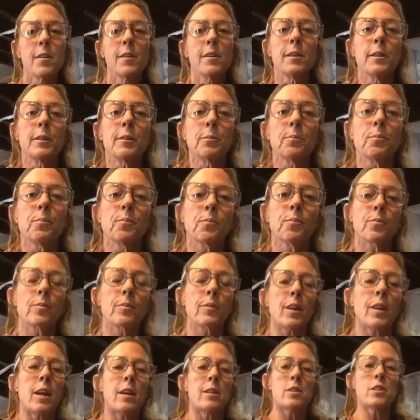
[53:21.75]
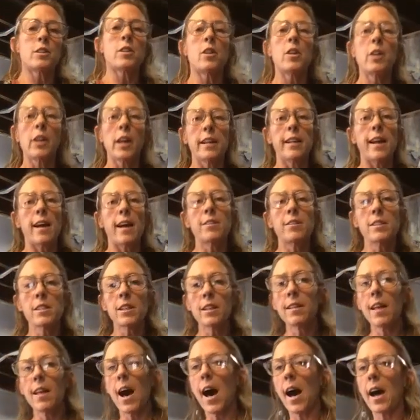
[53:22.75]
Okay. So, okay, that was a
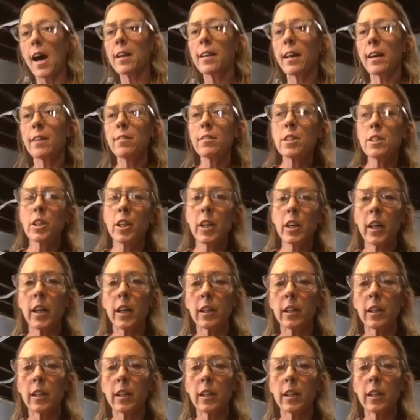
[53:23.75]
lot. That was good.